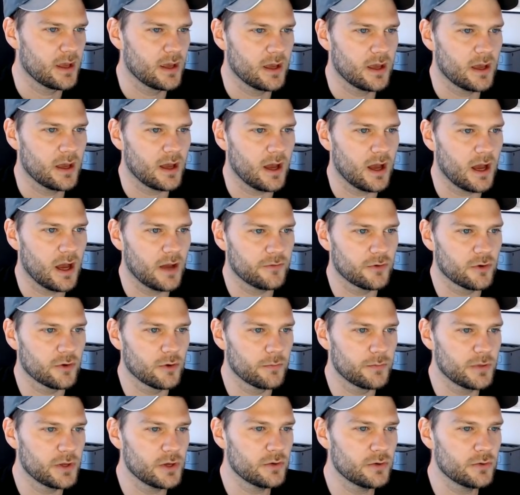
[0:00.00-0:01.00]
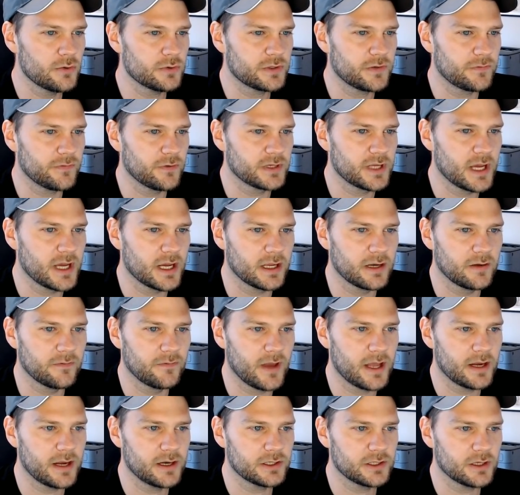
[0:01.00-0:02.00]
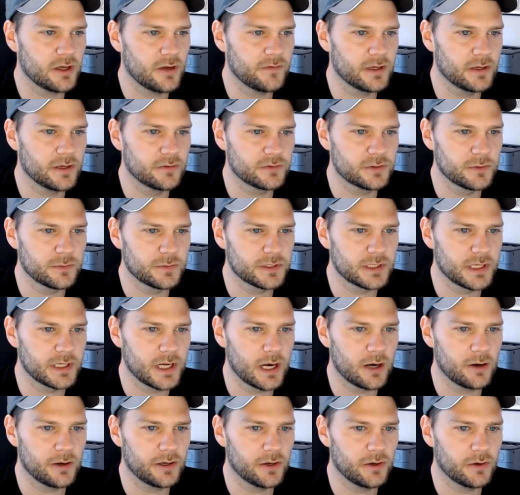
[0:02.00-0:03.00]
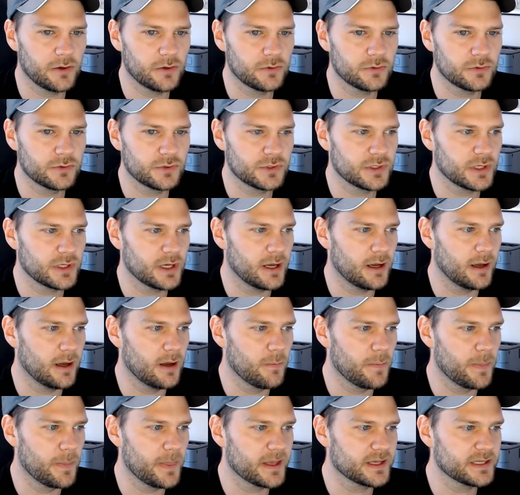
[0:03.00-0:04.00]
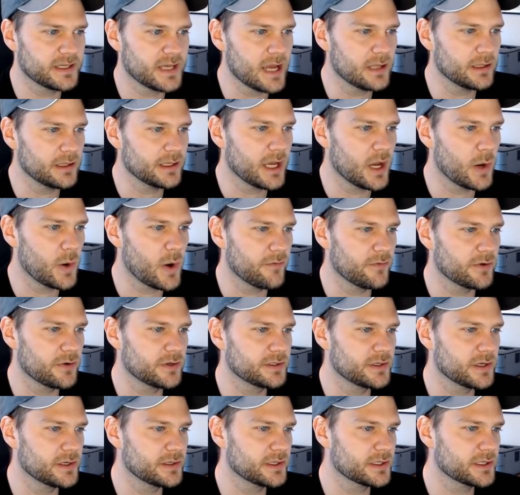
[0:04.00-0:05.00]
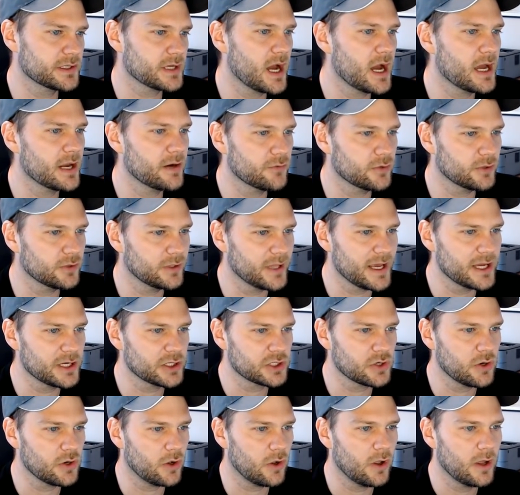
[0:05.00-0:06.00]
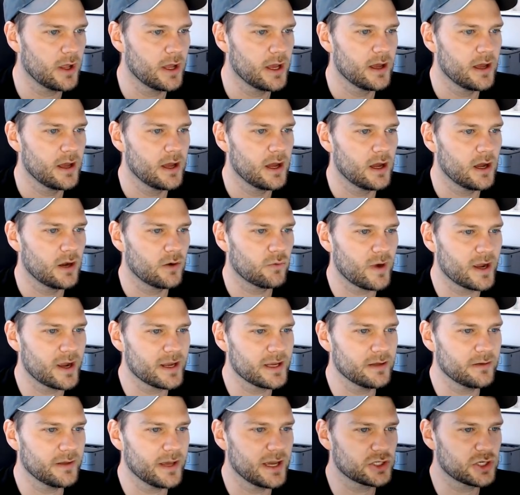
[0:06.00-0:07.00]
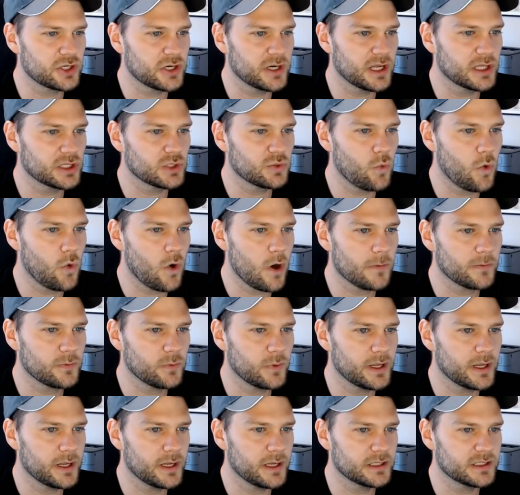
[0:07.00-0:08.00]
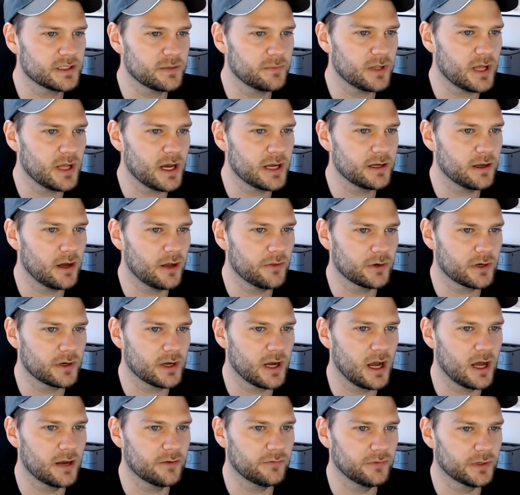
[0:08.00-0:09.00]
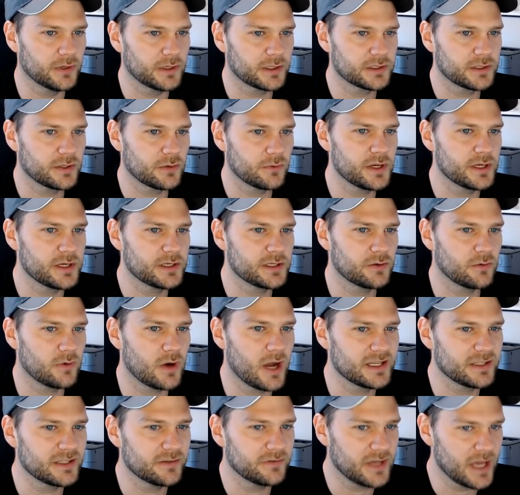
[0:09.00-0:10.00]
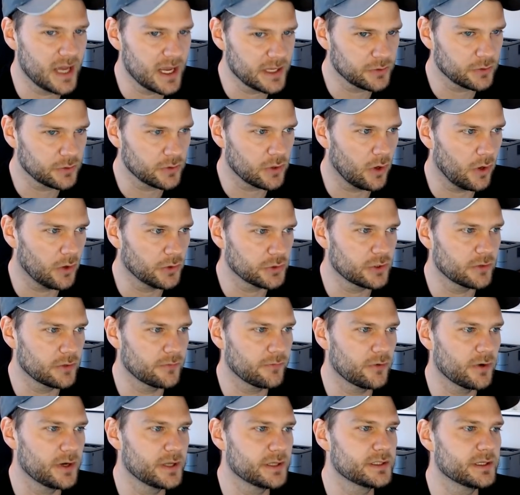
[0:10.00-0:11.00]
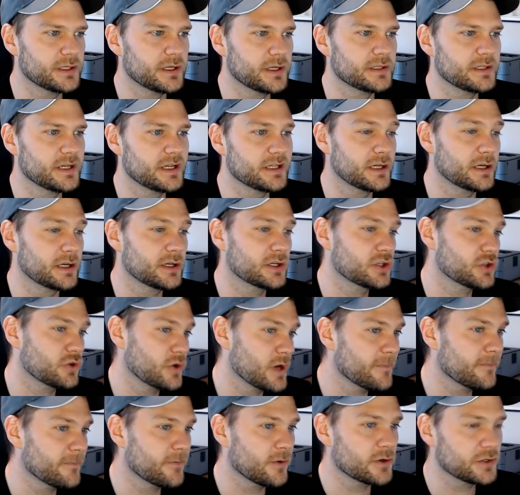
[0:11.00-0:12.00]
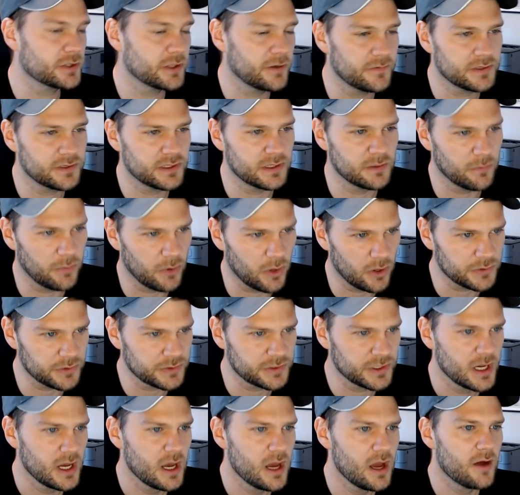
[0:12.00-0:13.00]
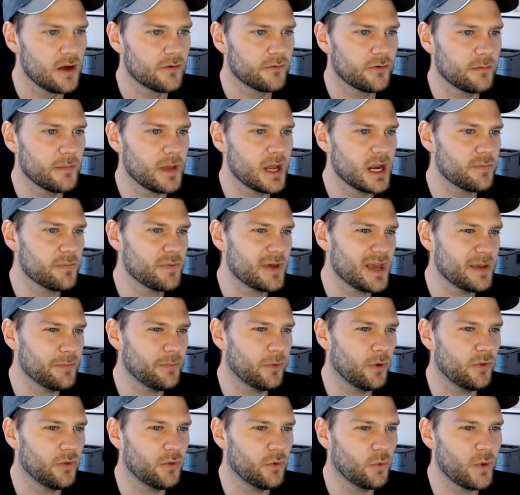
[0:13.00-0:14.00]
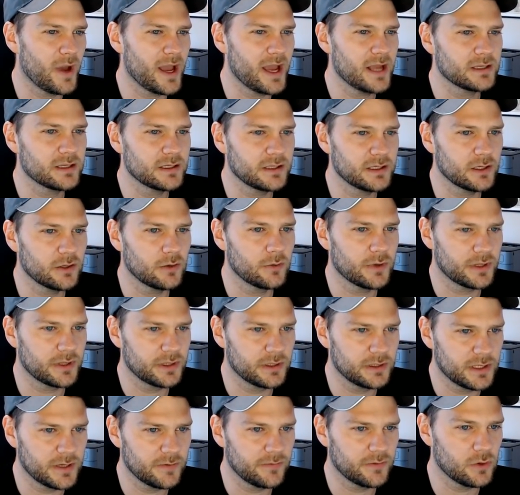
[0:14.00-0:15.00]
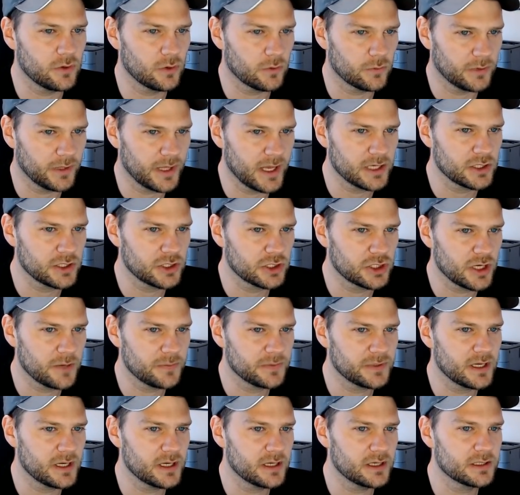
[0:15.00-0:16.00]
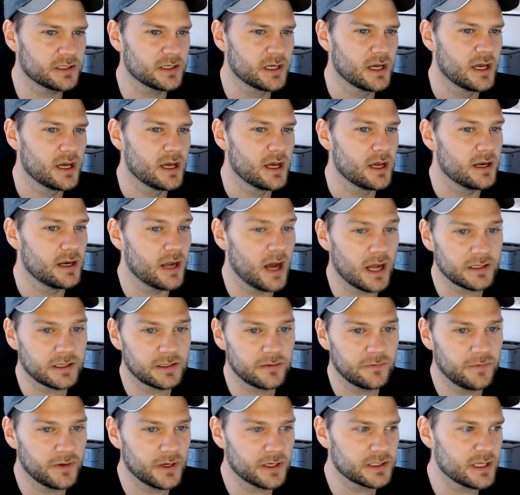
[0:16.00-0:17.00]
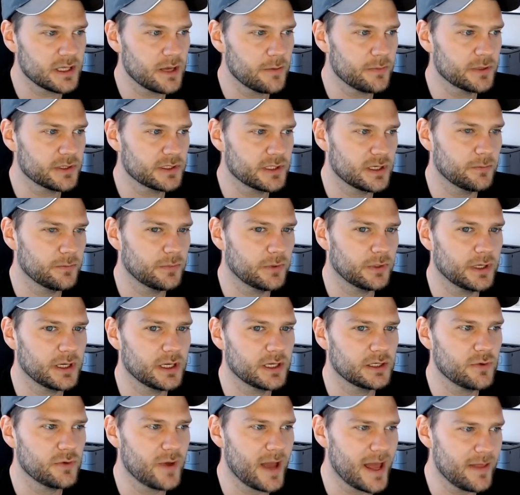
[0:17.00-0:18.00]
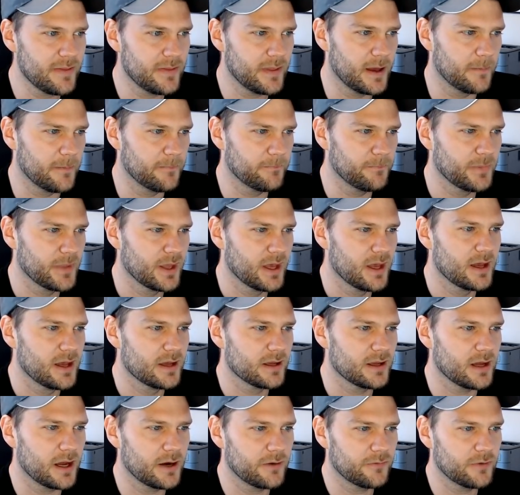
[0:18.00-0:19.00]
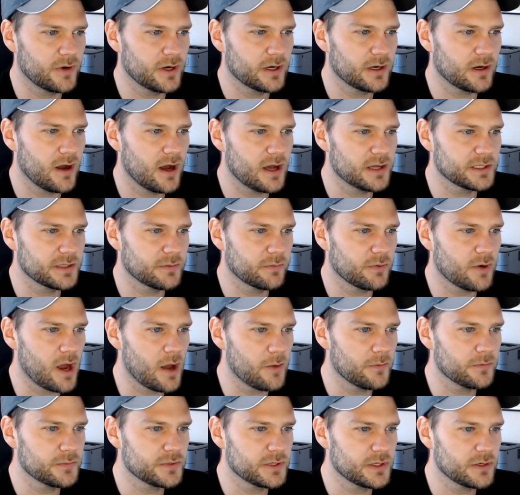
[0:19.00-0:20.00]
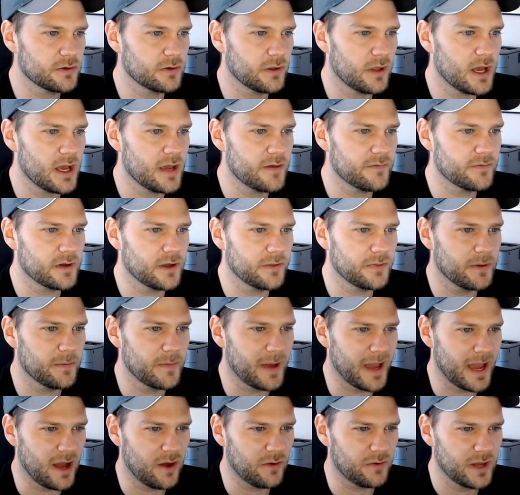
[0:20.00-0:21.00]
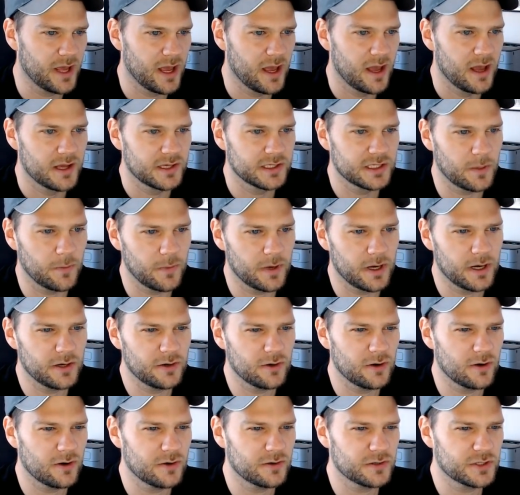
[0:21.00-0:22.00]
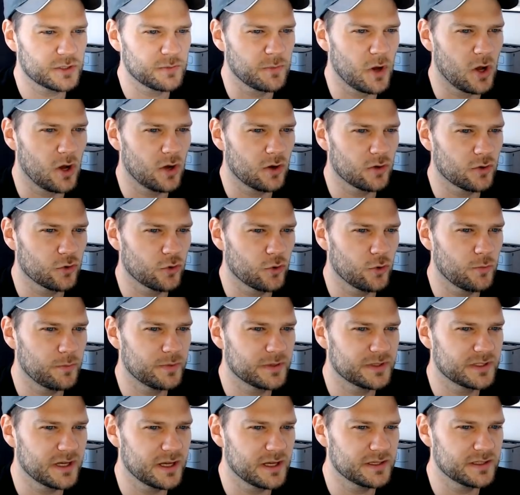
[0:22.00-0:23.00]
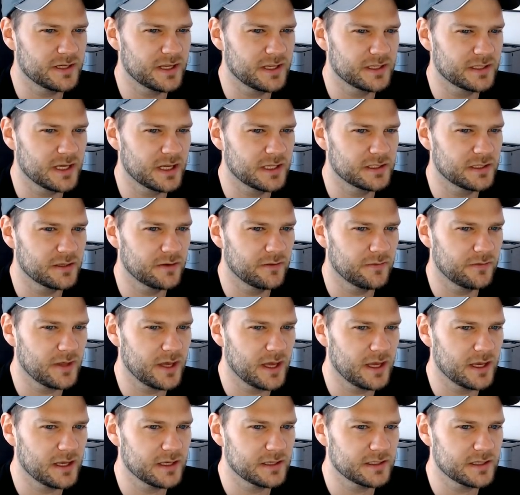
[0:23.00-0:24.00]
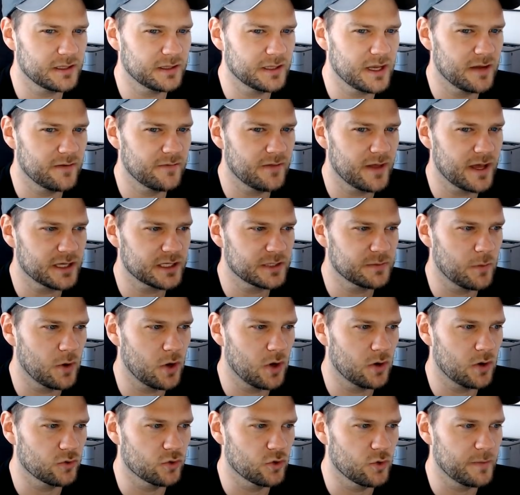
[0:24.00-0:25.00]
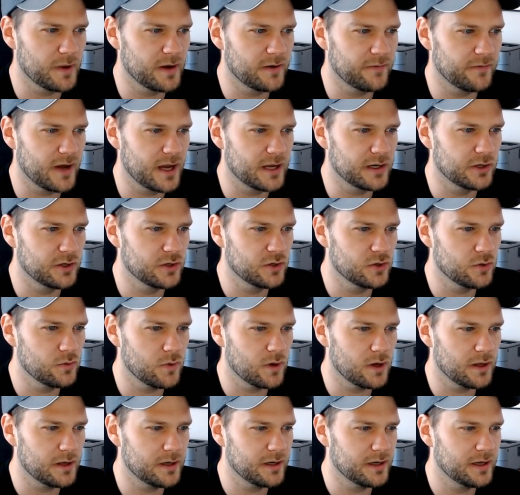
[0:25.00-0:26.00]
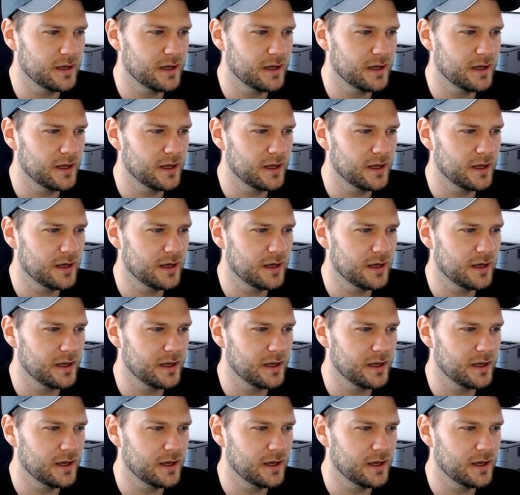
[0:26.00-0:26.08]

Uh, if you're abused, if you're taken advantage of, he gives some scenarios. Um, sadly, however, he says this kind of relational regulation gets warped when it is applied to other conflicts. The recent rise of cancel culture, for instance, is an extreme version of this impulse. For many people, the way to deal with difficult relationships is not to fix them, but simply to end them. Got a friend causing problems in your life, cut them out. Someone in your small group says insensitive things, leave that small group and find a new one.